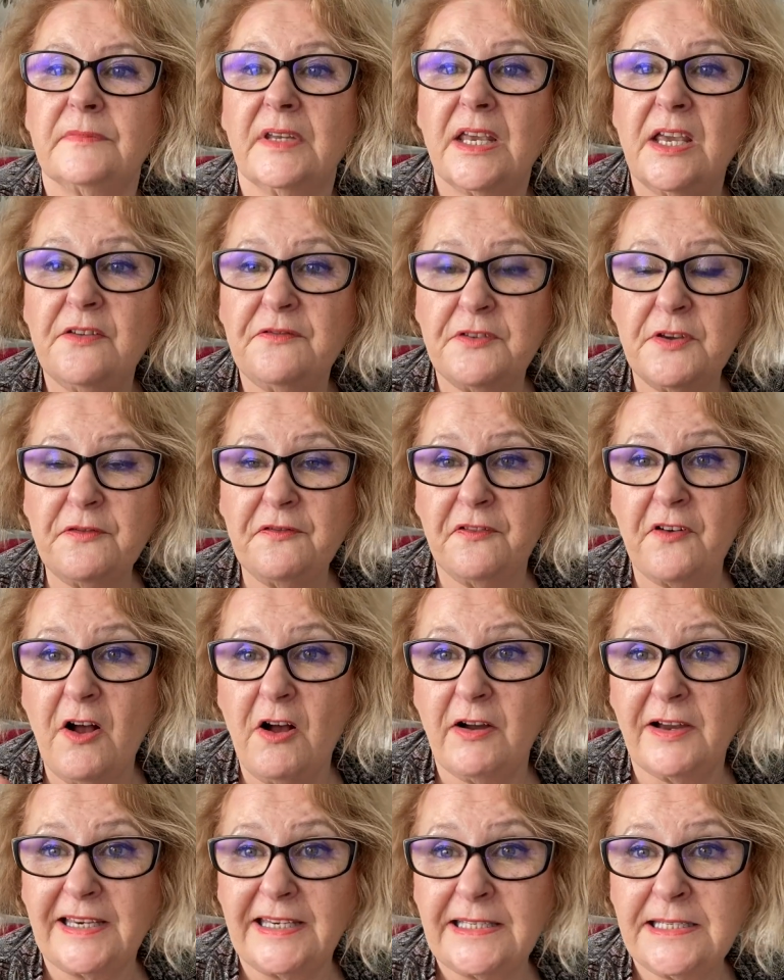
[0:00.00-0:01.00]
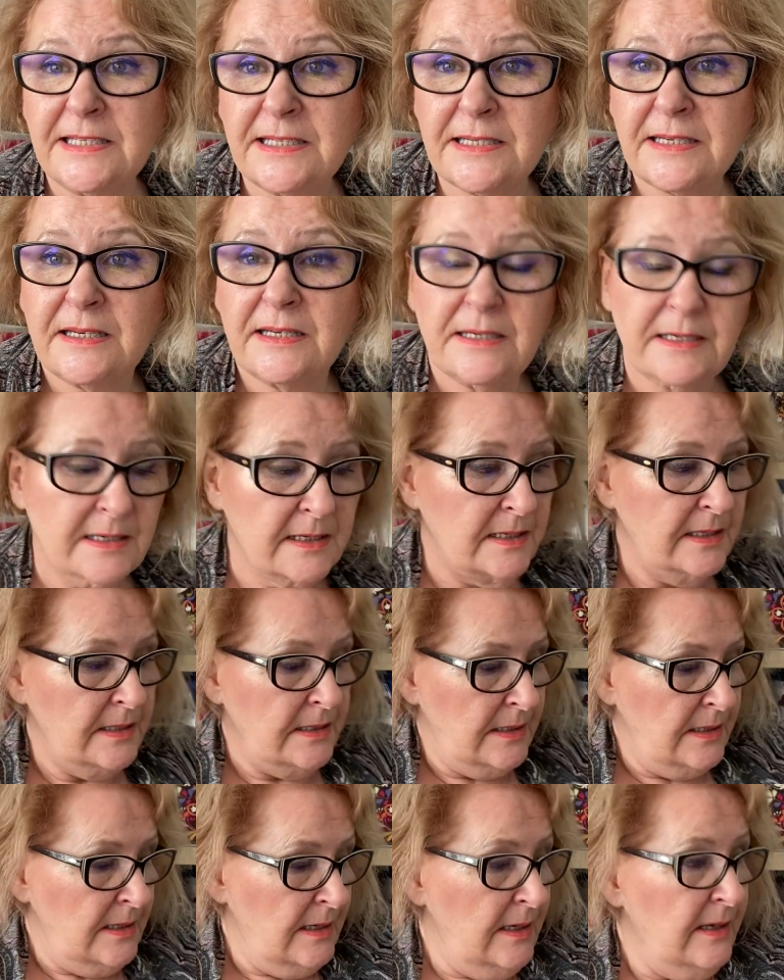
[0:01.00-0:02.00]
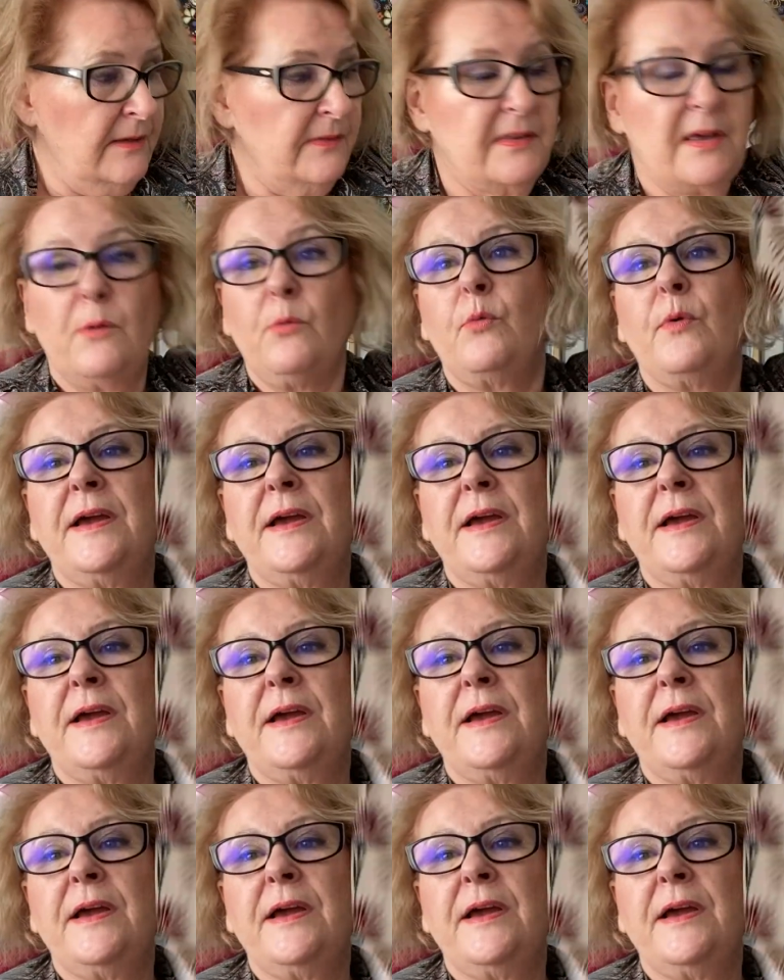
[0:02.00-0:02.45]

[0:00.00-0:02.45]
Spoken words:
If you find that